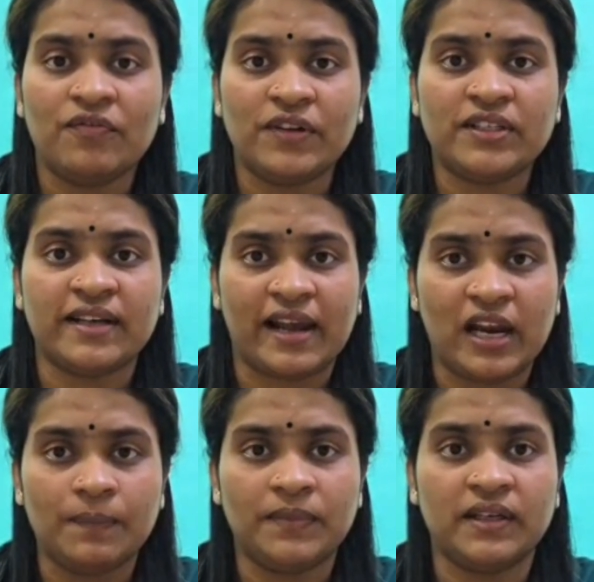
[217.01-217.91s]
which
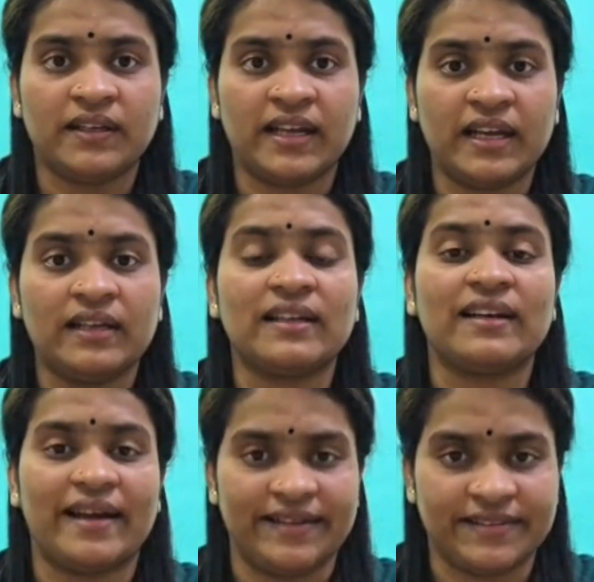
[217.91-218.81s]
help the cake
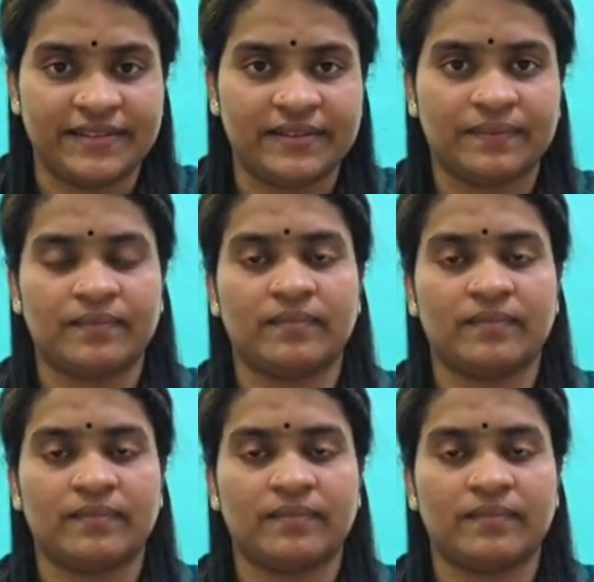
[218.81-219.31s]
rise.